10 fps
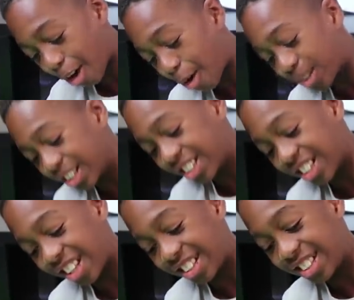holders,
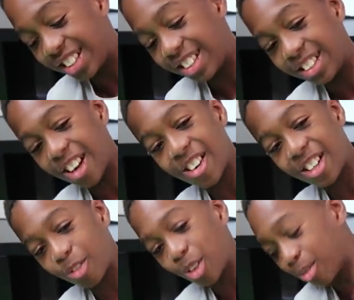like, you see, I've
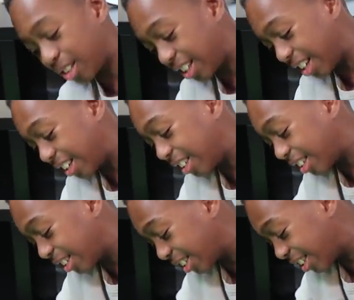got the red one here. You
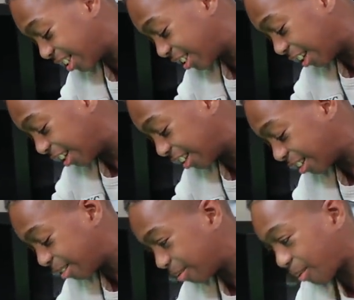can just look at them.
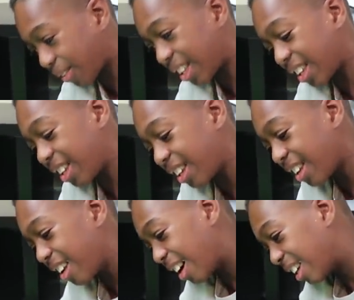
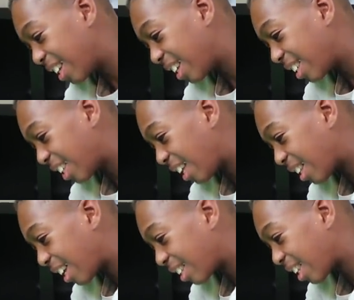And then
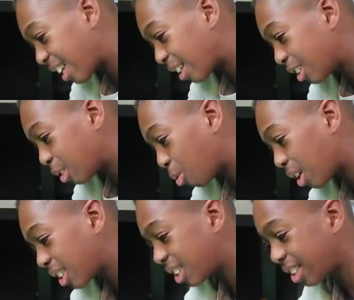they can just
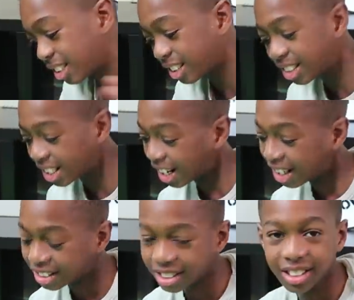watch and
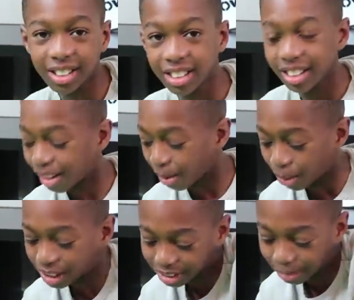chillax,
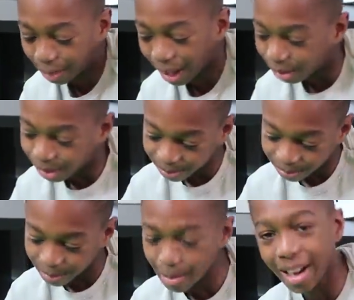watch the battle.
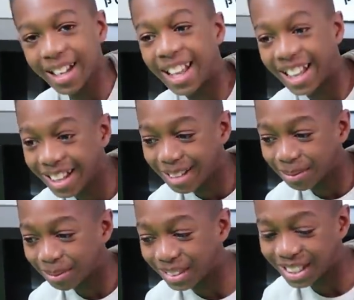Might get hit,
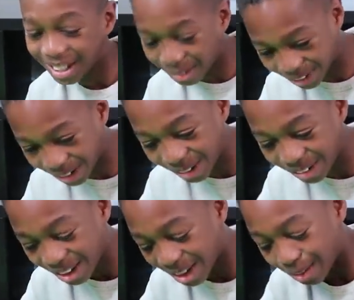you never
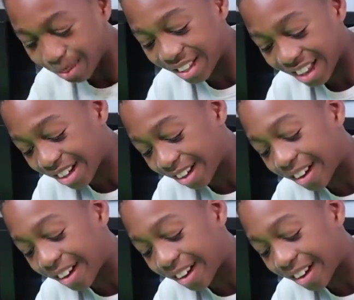know. But yeah,